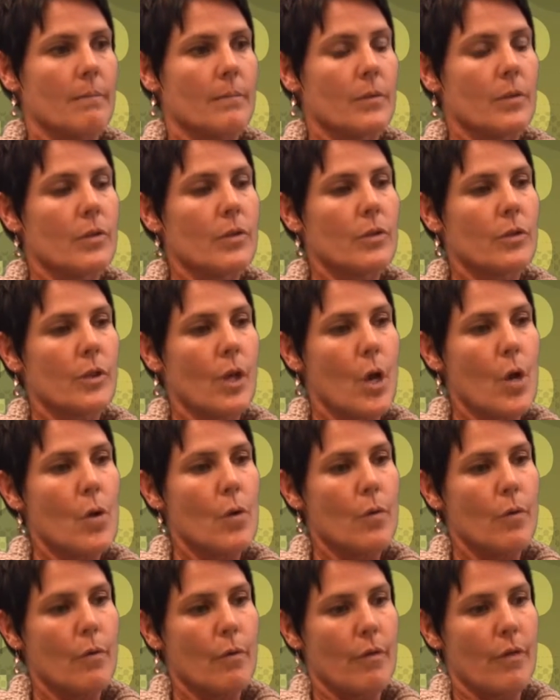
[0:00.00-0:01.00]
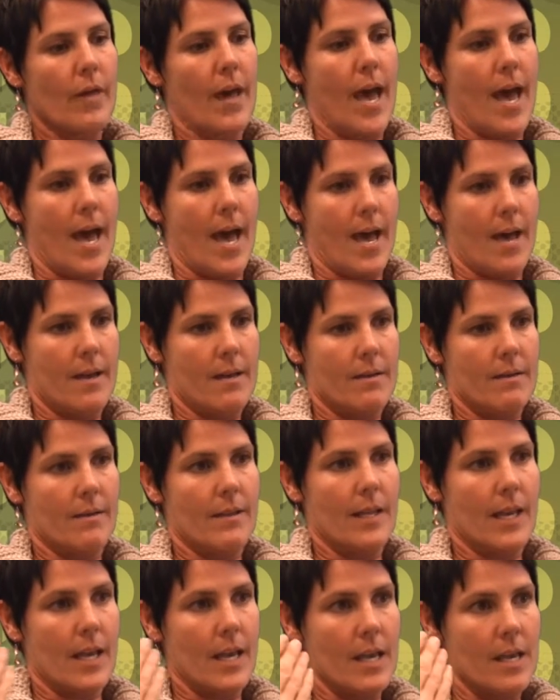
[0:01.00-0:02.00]
So that
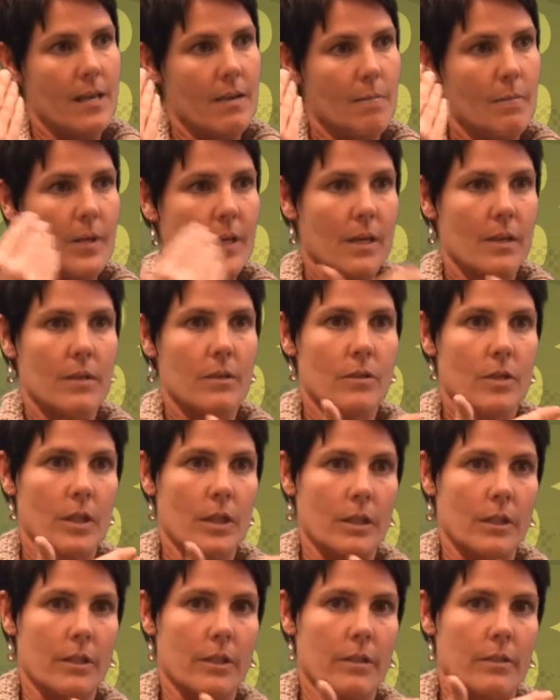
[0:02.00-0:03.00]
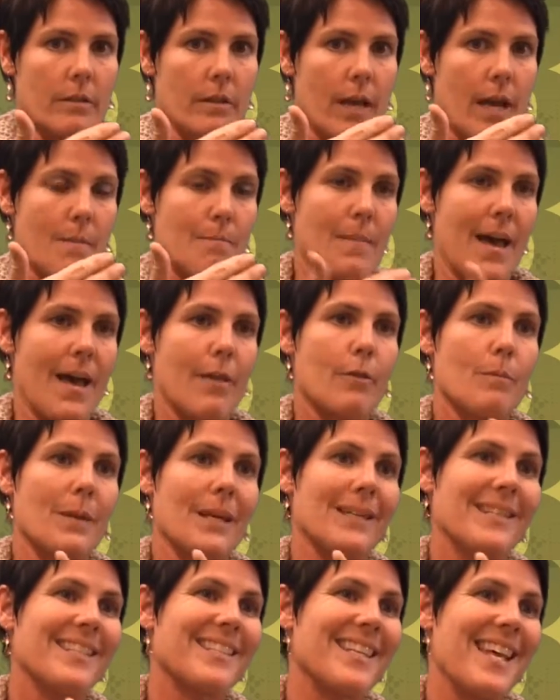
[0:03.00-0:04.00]
they begin to learn that math
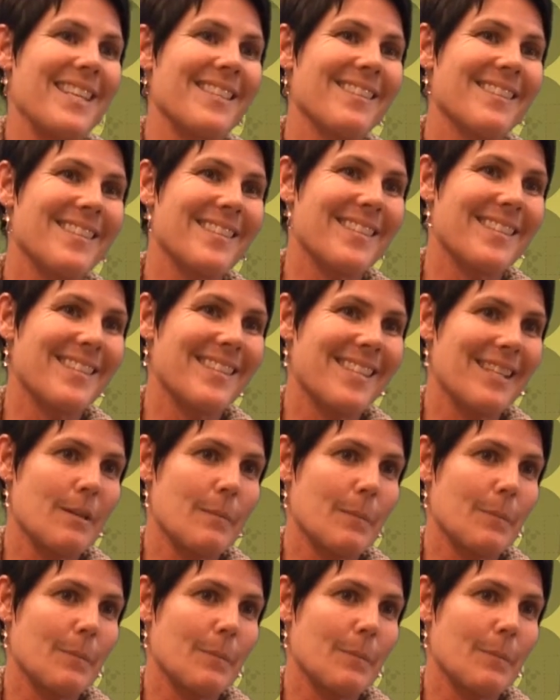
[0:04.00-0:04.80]
makes sense,